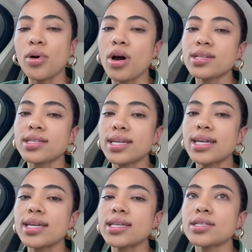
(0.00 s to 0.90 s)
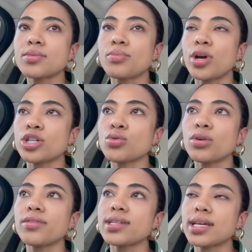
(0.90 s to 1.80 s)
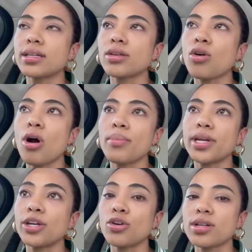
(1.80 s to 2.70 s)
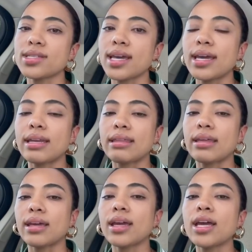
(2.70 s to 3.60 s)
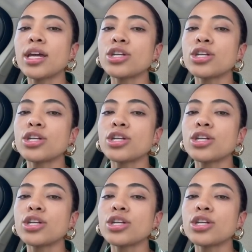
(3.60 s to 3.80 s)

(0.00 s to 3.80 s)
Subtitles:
past is brush all of this under the carpet and not say anything,